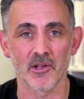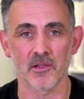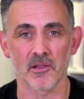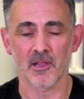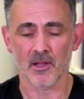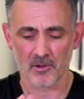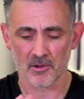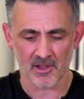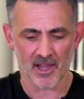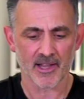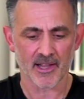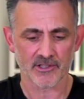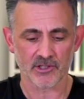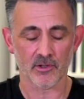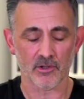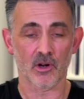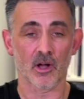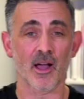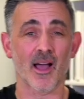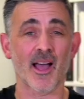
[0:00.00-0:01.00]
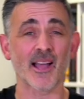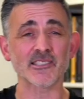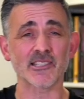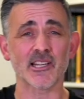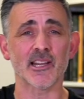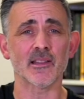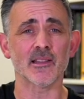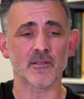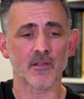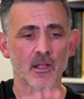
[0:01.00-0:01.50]
You see, I was there too long.
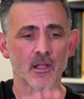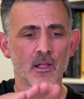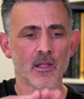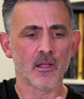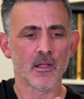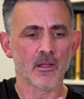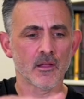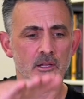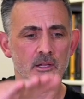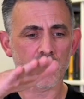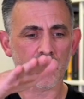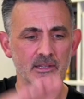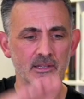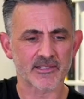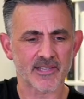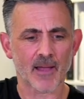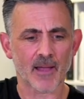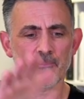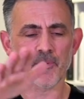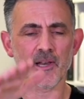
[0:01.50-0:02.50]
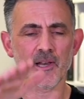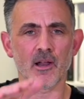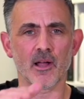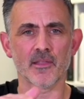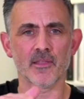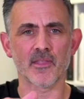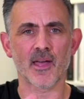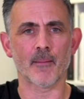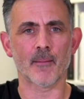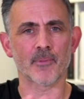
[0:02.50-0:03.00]
Actually, you can tap it
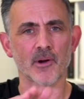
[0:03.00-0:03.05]
like that,